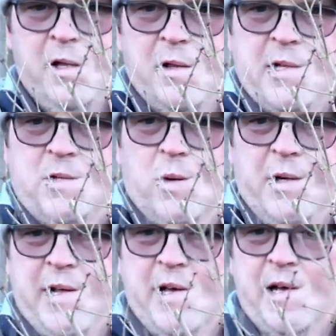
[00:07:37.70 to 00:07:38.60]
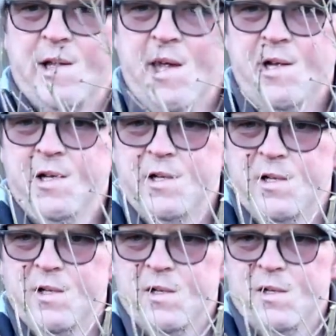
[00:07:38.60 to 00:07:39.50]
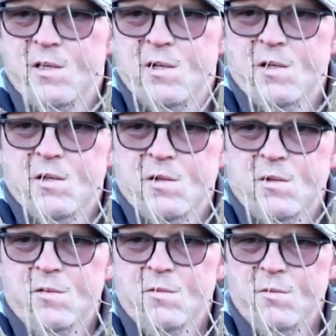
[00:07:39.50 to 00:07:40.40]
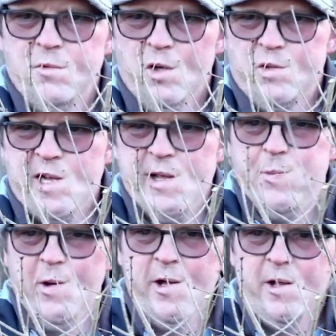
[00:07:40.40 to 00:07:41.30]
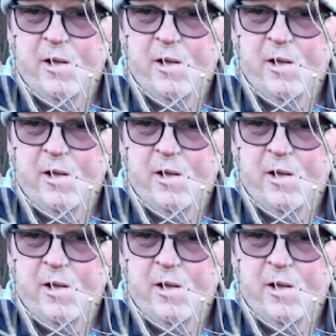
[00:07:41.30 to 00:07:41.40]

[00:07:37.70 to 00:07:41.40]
This one here, again, no taper.